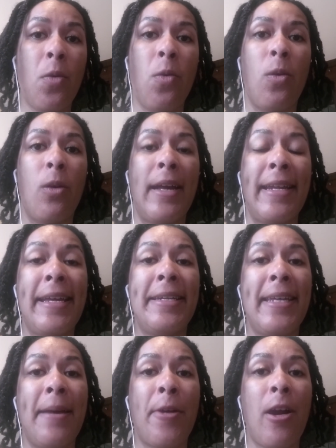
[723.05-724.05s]
or an
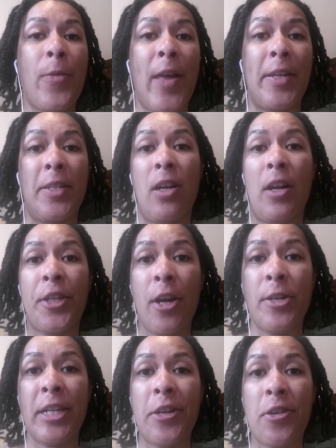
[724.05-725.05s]
ATM card that does not
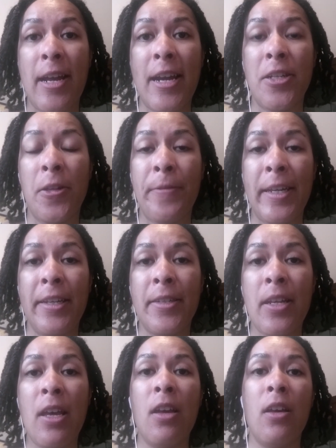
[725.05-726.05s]
charge international
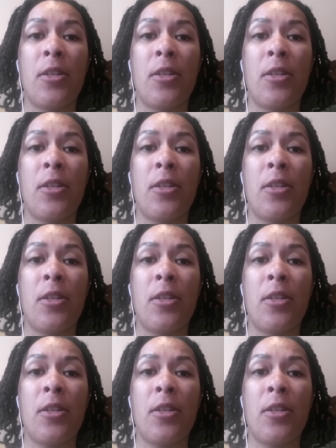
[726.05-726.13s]
fees,